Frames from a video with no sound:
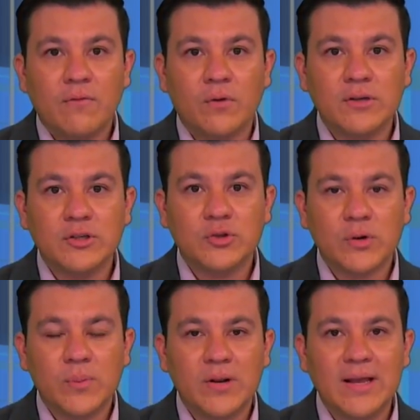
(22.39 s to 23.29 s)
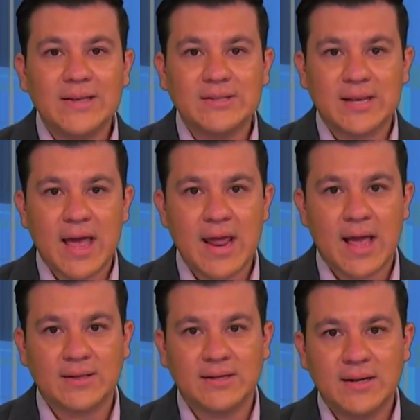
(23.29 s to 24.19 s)
for distributing
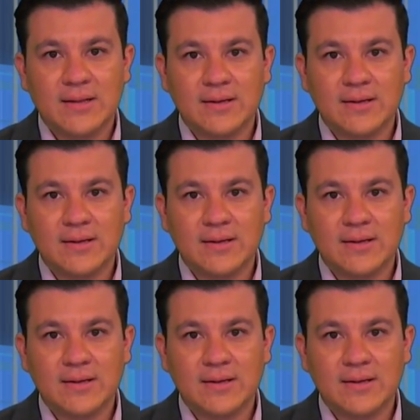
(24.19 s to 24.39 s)
Xanax.